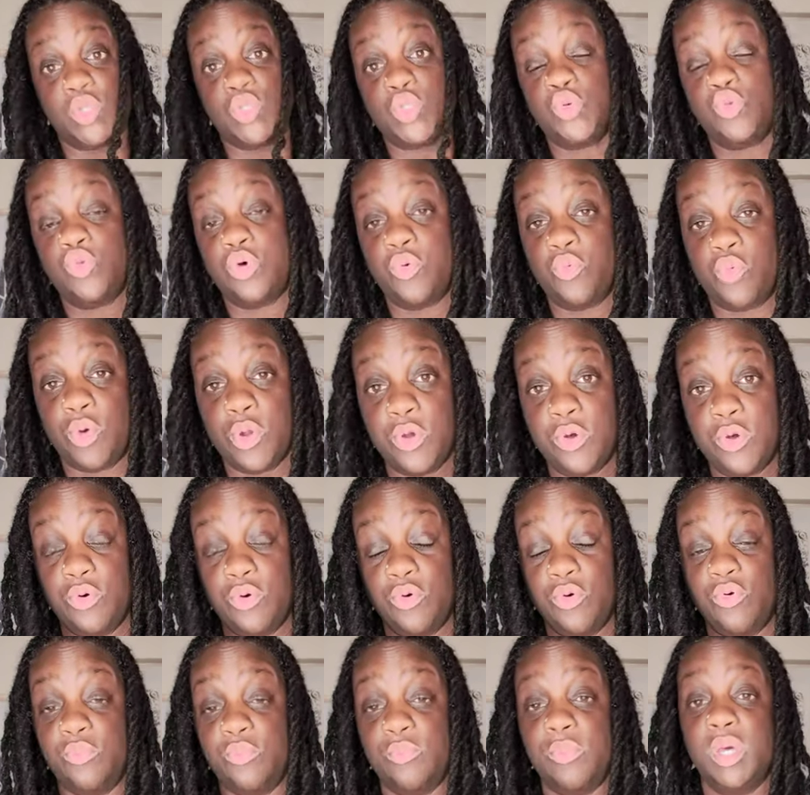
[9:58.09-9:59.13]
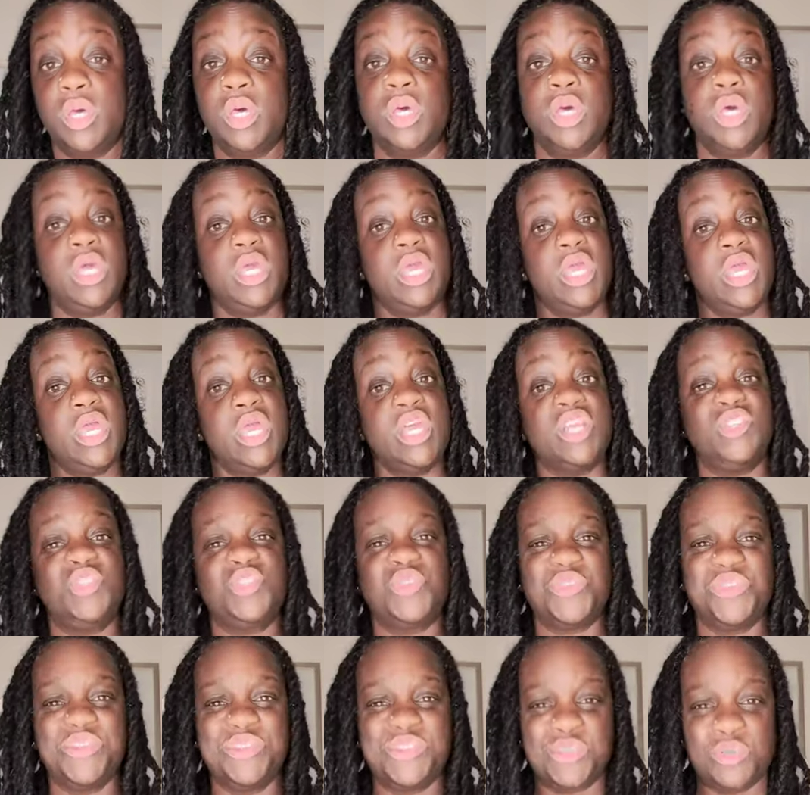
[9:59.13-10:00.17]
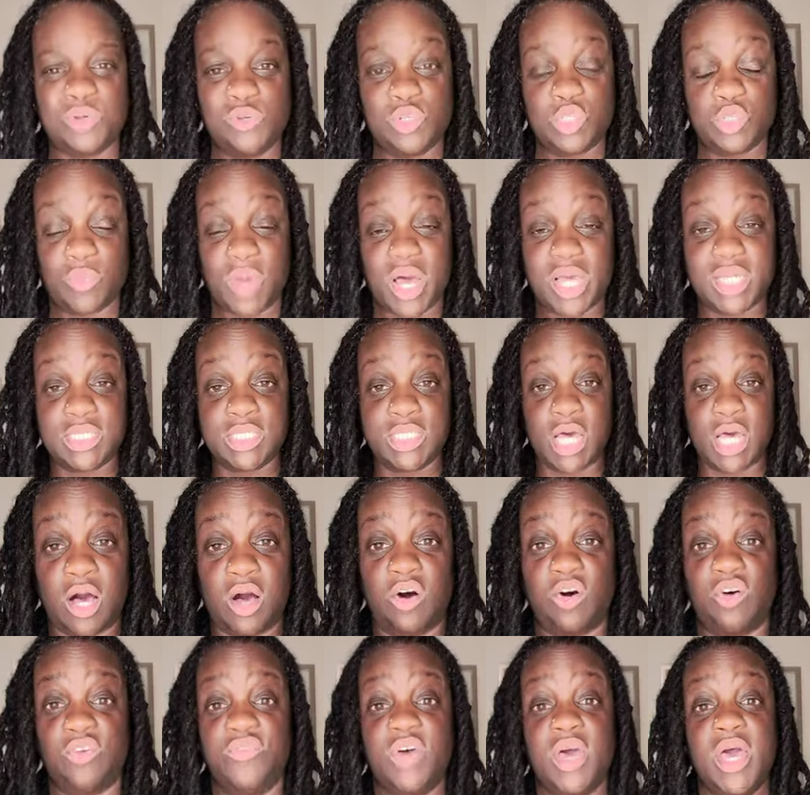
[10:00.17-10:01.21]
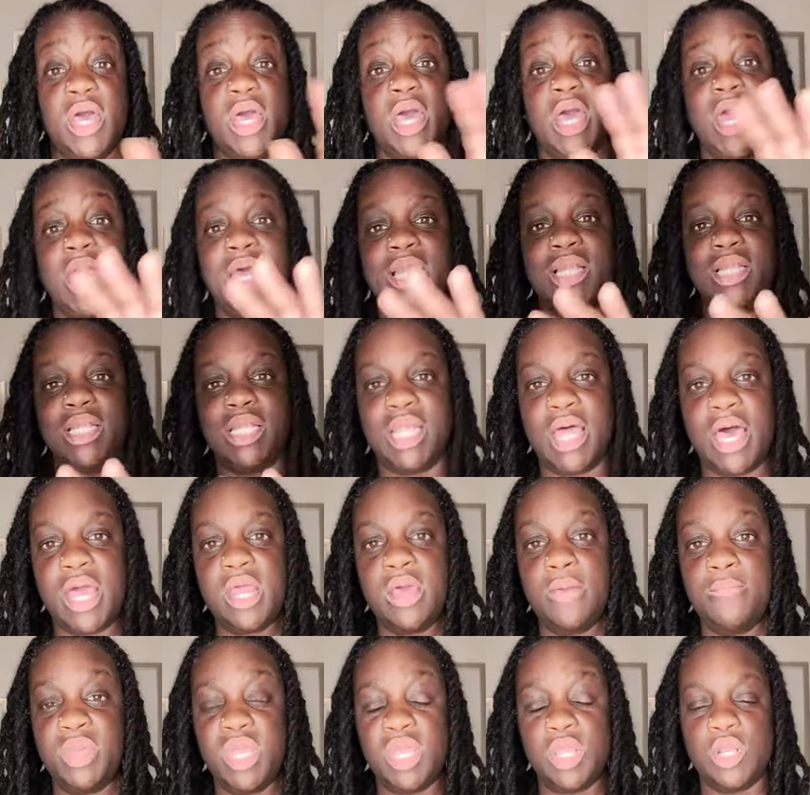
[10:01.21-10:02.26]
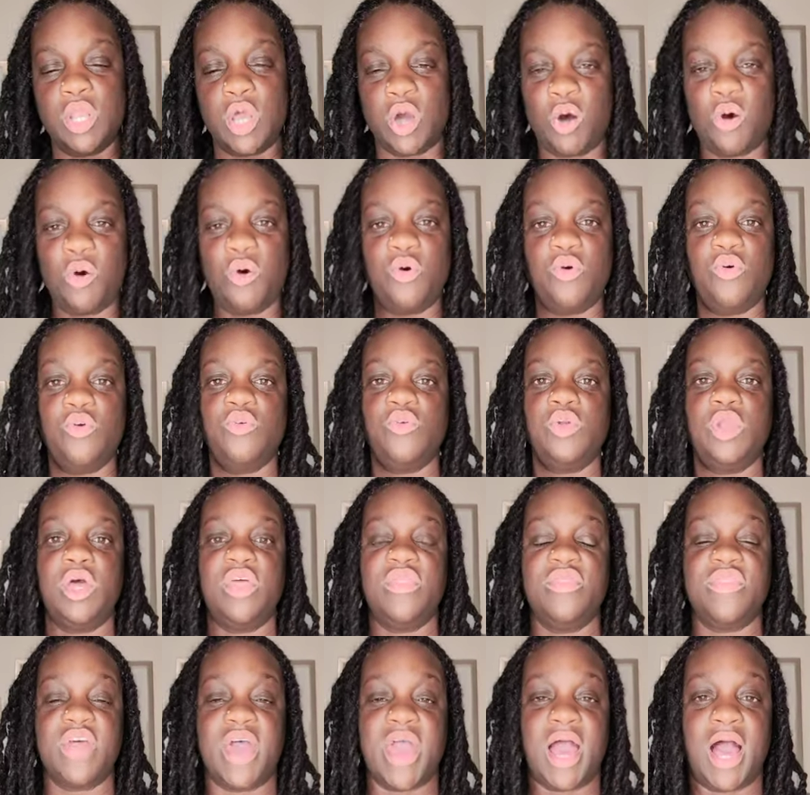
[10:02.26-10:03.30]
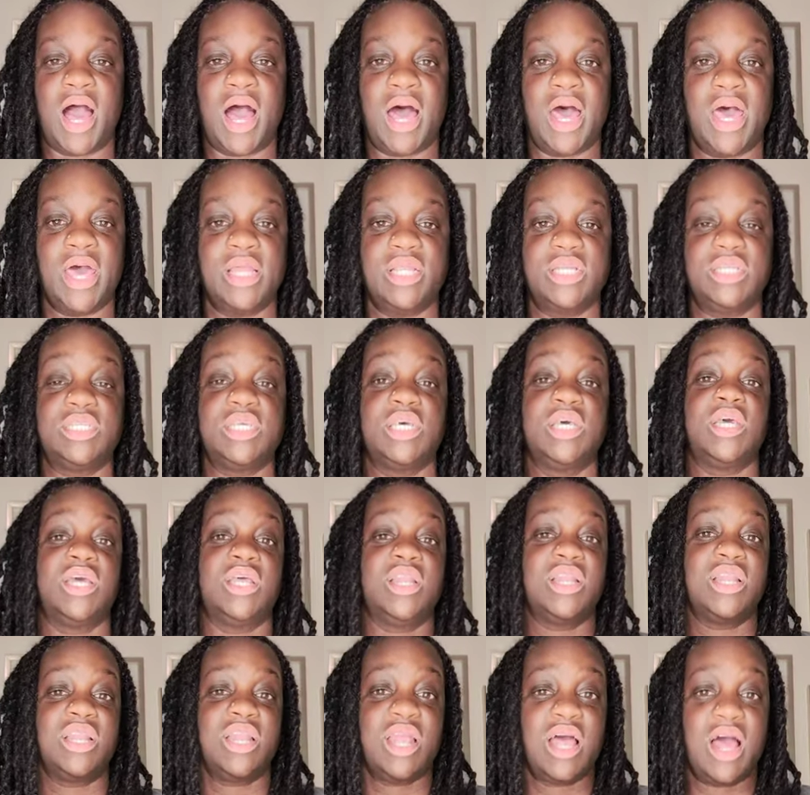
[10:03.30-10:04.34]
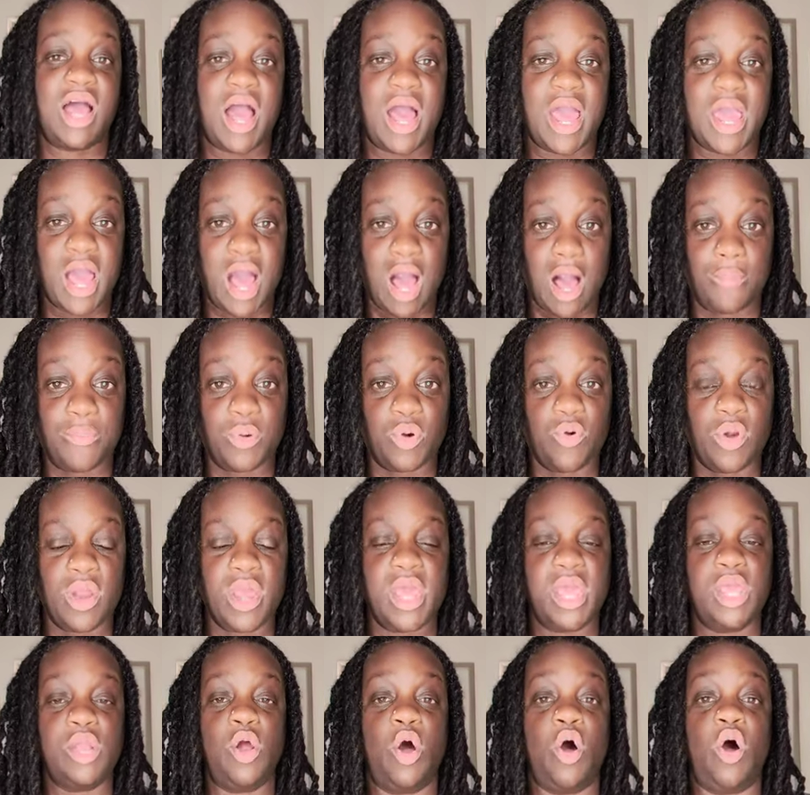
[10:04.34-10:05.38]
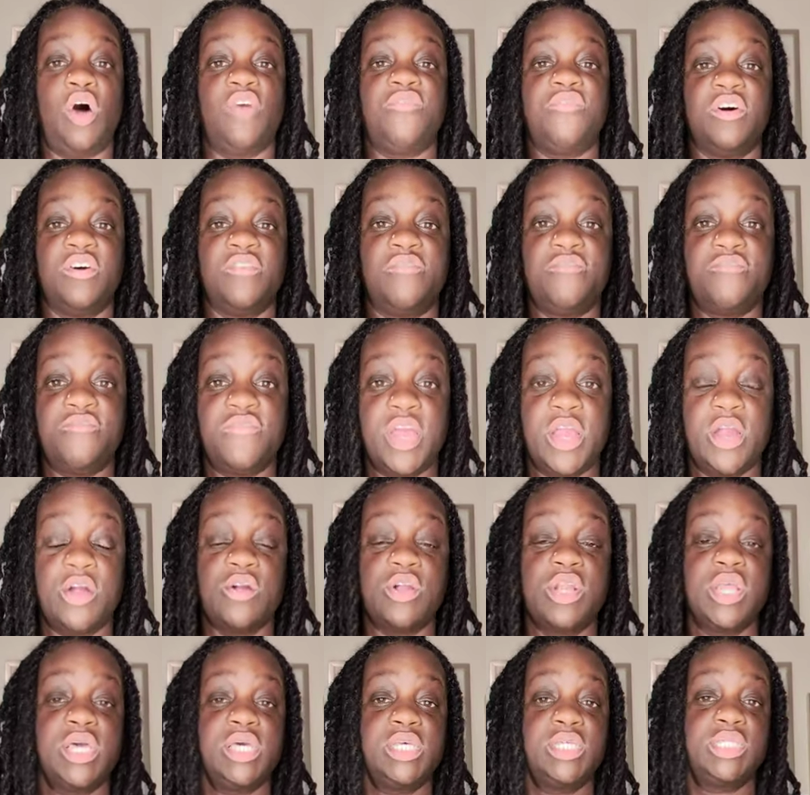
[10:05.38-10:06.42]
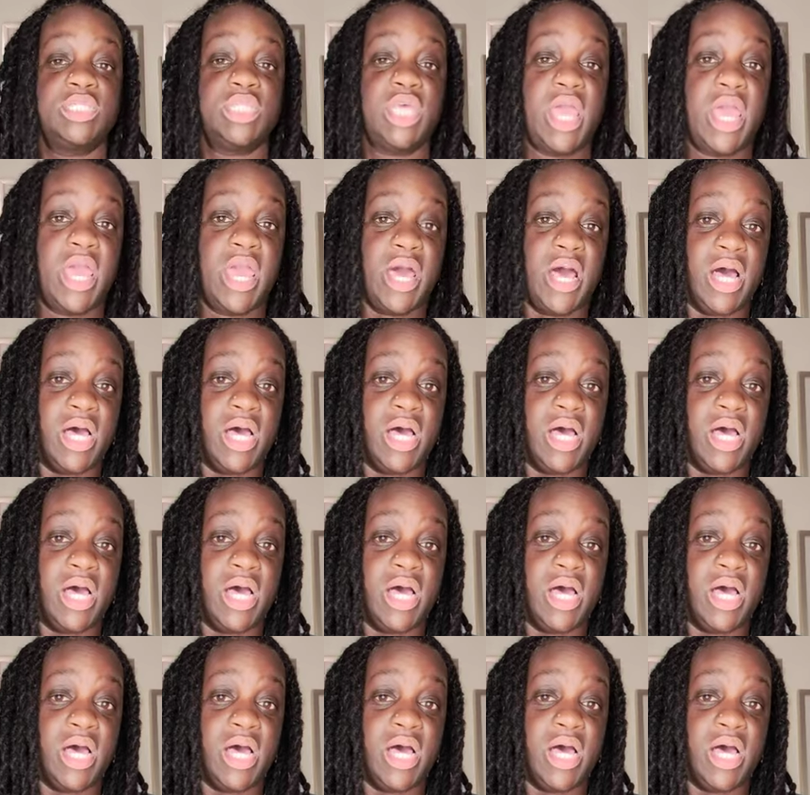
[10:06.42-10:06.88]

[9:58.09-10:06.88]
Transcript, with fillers: introduce myself, and let it known that I operate off of fairness and respect.